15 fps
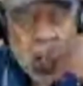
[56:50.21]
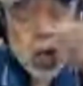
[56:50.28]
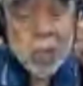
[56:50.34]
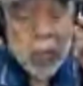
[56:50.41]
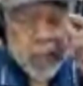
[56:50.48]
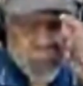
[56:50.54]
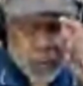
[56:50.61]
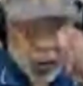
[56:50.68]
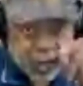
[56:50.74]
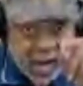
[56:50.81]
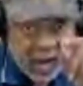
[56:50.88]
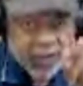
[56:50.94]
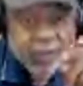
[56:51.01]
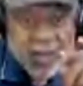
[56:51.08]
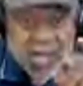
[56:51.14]
But burning
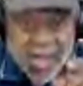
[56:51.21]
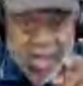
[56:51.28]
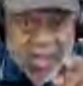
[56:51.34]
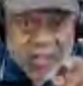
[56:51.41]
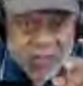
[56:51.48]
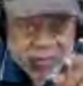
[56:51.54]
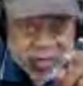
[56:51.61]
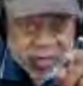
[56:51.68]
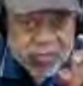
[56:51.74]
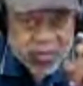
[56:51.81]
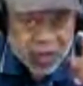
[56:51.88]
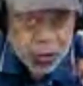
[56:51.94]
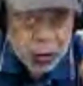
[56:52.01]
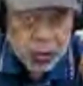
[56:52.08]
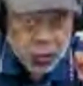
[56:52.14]
that flag that they're
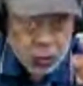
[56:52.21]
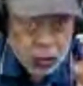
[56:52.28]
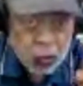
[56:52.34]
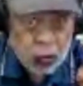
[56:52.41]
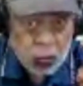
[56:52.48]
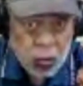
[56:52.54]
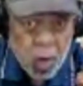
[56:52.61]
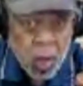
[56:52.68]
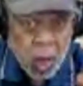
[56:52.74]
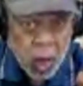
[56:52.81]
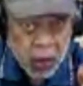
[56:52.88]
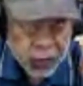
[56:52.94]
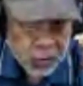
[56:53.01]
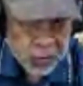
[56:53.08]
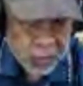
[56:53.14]
saying you can do
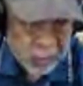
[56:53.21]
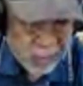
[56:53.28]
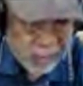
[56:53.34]
under the